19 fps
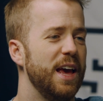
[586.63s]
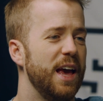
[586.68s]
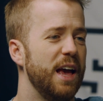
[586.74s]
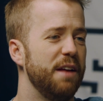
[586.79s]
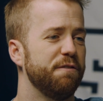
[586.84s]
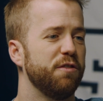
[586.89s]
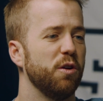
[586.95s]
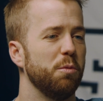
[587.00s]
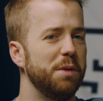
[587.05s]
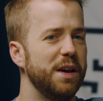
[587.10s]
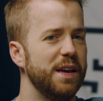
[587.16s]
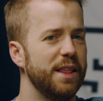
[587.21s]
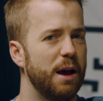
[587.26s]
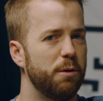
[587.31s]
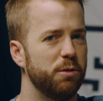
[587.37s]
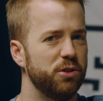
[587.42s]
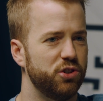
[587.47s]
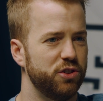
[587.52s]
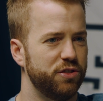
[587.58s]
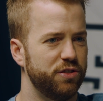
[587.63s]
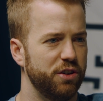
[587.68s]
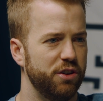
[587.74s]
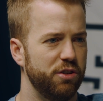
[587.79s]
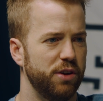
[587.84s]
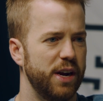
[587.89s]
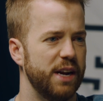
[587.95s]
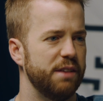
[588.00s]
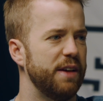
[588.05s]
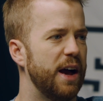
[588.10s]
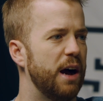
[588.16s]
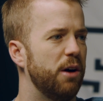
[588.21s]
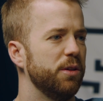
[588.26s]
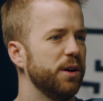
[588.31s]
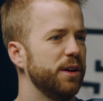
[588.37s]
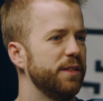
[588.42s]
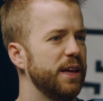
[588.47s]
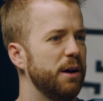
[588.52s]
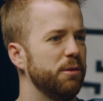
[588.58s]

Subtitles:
And for me, that was just a creative outlet.